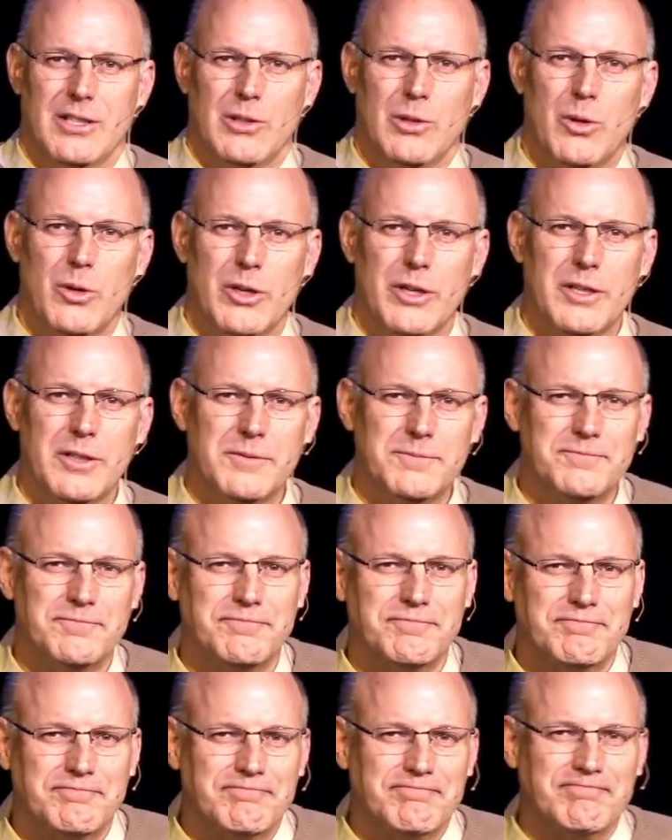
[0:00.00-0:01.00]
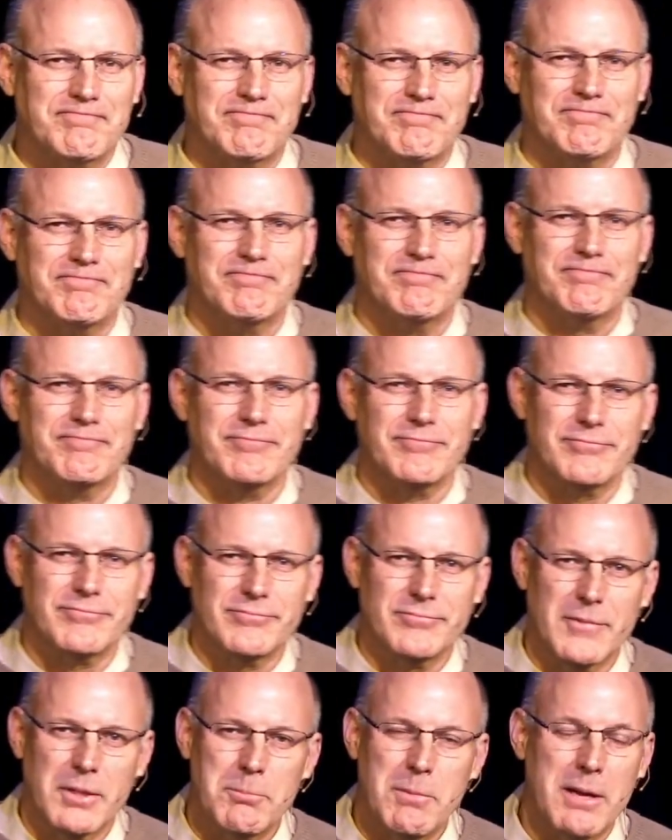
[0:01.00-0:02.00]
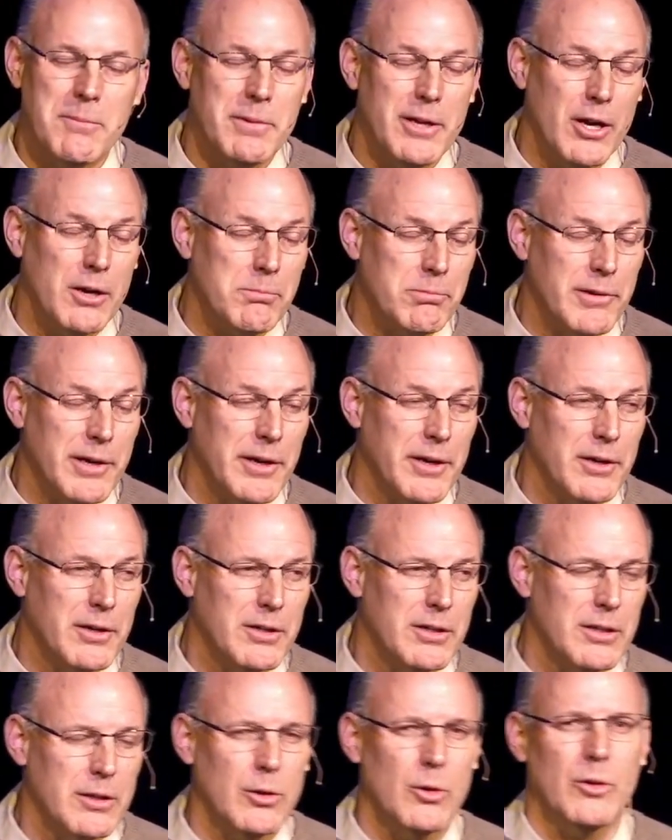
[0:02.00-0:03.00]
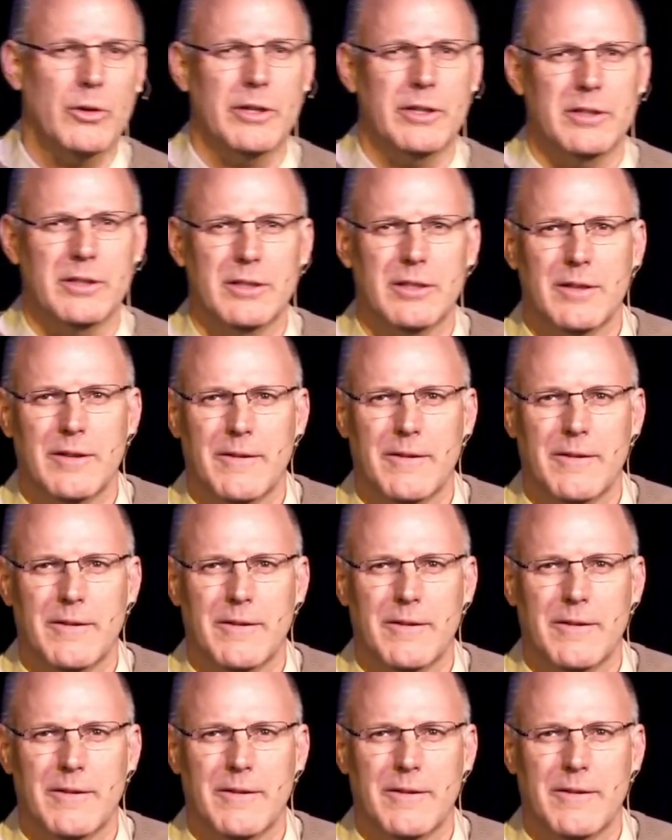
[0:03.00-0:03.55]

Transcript: Lord, might be our prayer, Lord,